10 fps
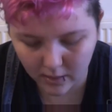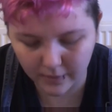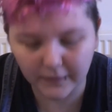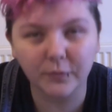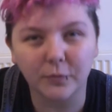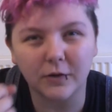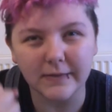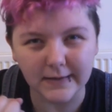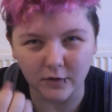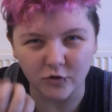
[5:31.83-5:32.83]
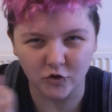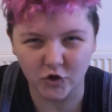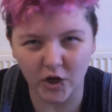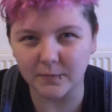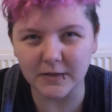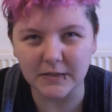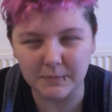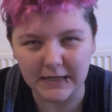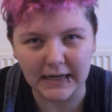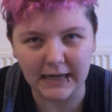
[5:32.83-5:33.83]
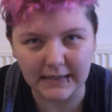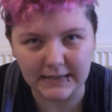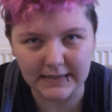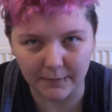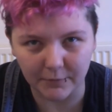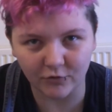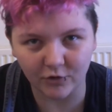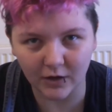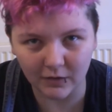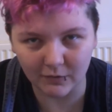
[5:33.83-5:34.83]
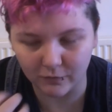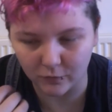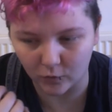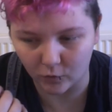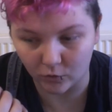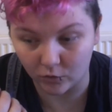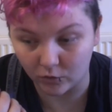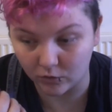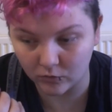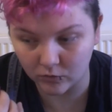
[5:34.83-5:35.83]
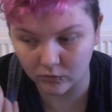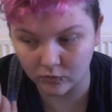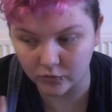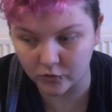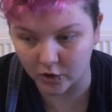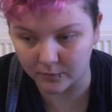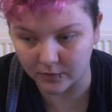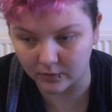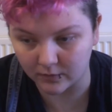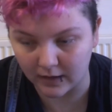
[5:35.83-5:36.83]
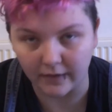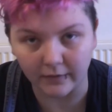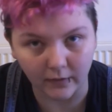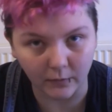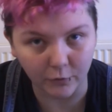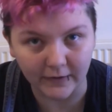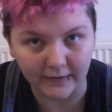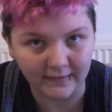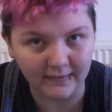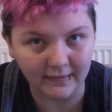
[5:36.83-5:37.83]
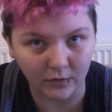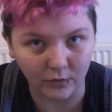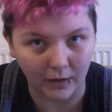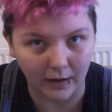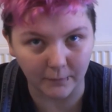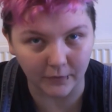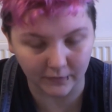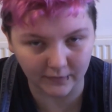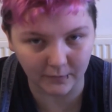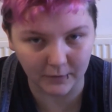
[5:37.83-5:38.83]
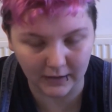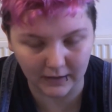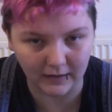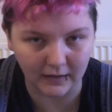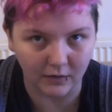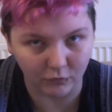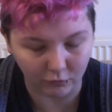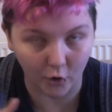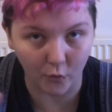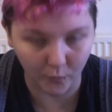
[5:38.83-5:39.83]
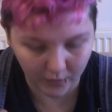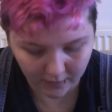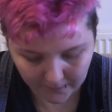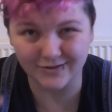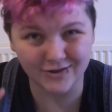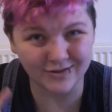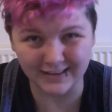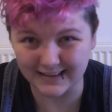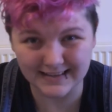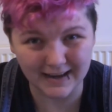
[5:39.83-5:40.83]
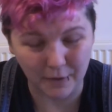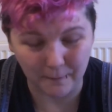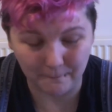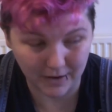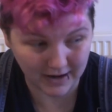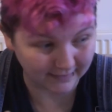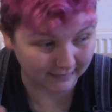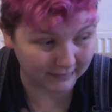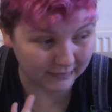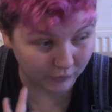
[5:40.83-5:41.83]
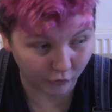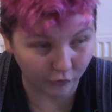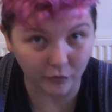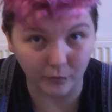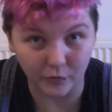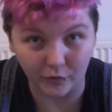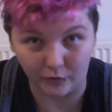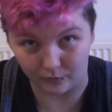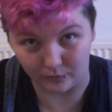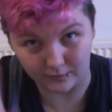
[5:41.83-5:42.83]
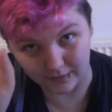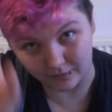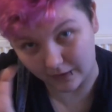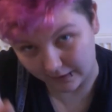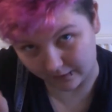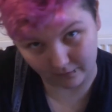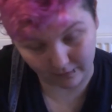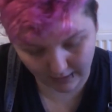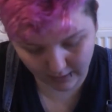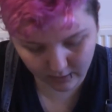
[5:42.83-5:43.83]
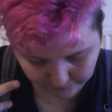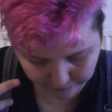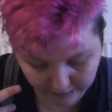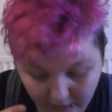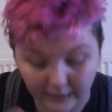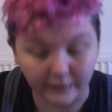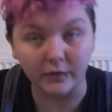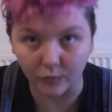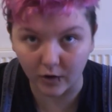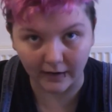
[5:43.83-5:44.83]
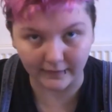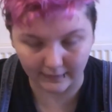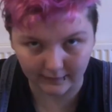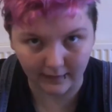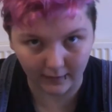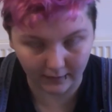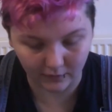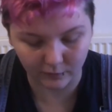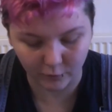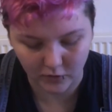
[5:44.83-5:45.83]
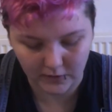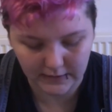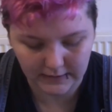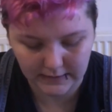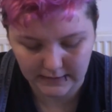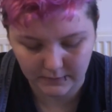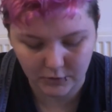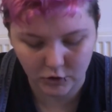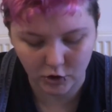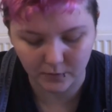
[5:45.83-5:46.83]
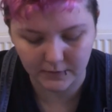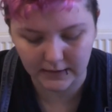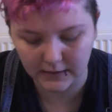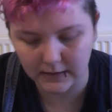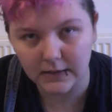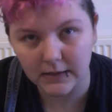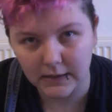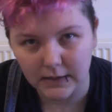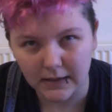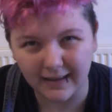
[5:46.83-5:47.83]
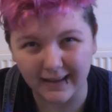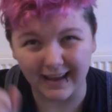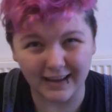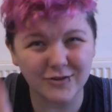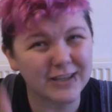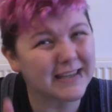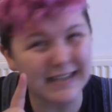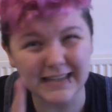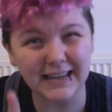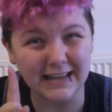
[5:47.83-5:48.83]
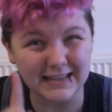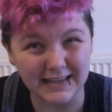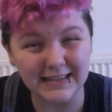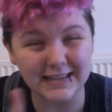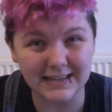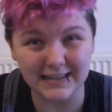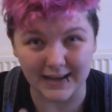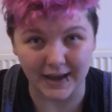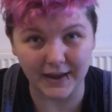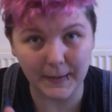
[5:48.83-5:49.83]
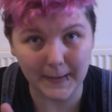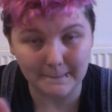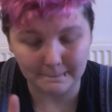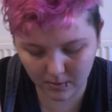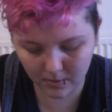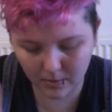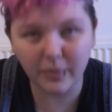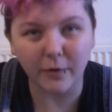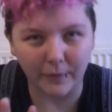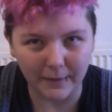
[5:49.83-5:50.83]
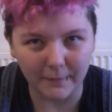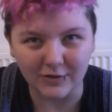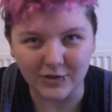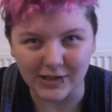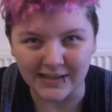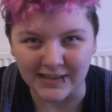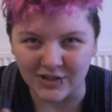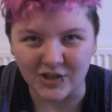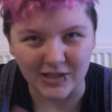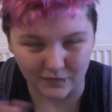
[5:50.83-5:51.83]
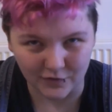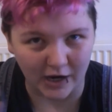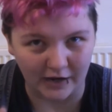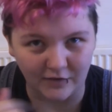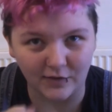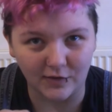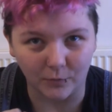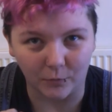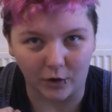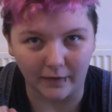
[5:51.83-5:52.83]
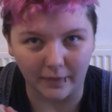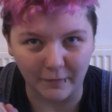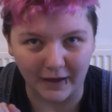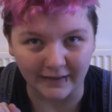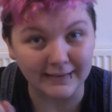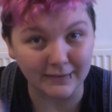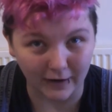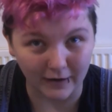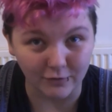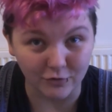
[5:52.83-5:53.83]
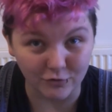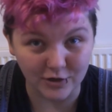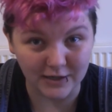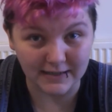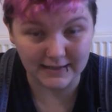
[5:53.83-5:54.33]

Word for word: This was a German-speaking seminary for German Catholic priests who happened to be in Rome. And during this time, it basically taught them to defend the faith against the rising tide of Protestantism in Germany. It actually still exists today, though I imagine the teachings have changed somewhat in the past 500 years.